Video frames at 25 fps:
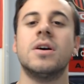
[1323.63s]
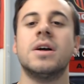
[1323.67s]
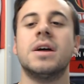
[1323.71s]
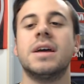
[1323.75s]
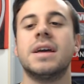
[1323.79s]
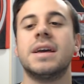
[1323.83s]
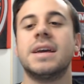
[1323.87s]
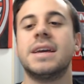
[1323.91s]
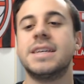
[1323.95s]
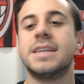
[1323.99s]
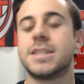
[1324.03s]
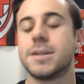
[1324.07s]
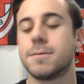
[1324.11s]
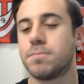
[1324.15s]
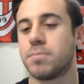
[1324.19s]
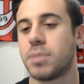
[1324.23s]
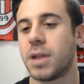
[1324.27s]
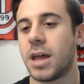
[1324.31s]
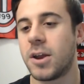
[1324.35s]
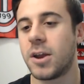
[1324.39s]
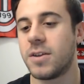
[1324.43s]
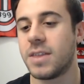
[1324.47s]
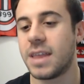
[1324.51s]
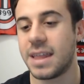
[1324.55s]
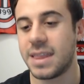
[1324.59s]
He's a
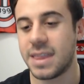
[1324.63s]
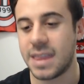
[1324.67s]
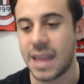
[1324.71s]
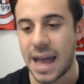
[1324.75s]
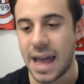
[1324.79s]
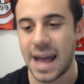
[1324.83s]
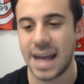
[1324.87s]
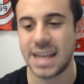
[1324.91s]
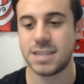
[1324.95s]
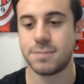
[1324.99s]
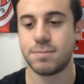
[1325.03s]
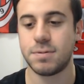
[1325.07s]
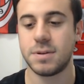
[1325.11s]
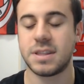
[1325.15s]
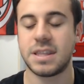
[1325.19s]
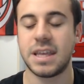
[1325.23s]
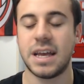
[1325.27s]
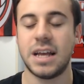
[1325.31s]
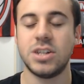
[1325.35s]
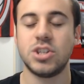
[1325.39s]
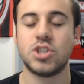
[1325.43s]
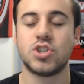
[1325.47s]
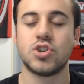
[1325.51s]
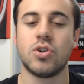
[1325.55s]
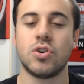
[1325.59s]
player that has
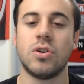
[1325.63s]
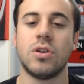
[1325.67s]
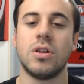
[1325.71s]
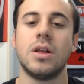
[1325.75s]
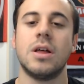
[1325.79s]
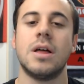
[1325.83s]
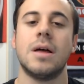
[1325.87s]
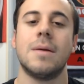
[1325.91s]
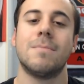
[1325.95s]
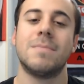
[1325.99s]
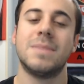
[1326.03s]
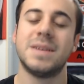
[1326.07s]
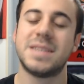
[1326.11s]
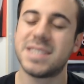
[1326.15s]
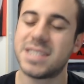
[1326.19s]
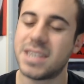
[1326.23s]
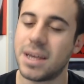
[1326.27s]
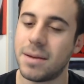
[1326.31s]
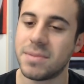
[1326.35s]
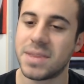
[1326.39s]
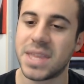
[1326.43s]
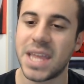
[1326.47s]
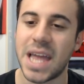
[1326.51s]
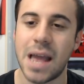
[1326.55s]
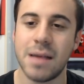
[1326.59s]
potential, but
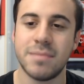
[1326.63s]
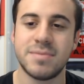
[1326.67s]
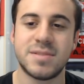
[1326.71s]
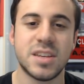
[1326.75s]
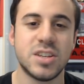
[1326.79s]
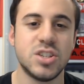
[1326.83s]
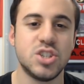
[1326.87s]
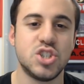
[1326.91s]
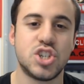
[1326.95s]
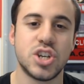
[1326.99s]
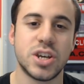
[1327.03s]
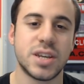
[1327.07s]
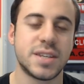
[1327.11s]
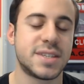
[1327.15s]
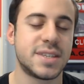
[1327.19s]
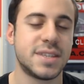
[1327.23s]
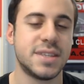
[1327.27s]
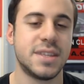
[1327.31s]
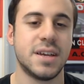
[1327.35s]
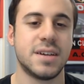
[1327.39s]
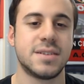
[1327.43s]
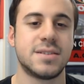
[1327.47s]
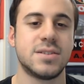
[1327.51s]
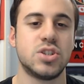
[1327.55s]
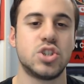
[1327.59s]
sometimes just
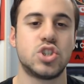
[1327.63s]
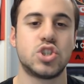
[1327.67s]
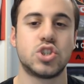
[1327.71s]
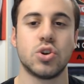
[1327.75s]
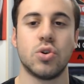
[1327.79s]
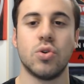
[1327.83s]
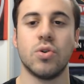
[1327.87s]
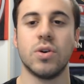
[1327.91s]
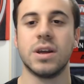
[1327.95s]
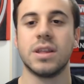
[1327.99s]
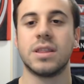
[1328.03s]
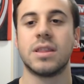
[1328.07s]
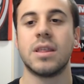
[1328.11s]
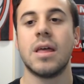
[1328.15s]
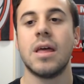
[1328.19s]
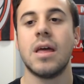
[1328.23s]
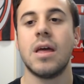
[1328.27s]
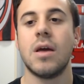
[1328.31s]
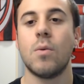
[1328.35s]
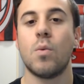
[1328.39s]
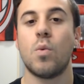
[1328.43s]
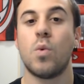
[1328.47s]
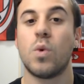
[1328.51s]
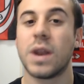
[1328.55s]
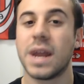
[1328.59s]
doesn't show it.
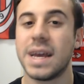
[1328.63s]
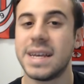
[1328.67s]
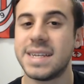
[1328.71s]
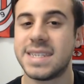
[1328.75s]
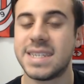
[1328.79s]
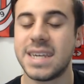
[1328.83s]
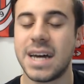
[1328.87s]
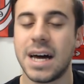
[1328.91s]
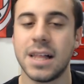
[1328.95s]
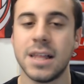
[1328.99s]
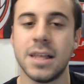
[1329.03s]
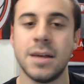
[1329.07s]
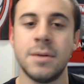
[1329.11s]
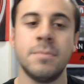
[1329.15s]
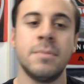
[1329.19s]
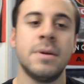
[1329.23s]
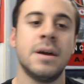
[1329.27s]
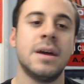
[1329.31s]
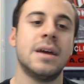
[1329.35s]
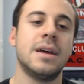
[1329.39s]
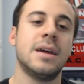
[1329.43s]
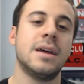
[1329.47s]
Would I sell him?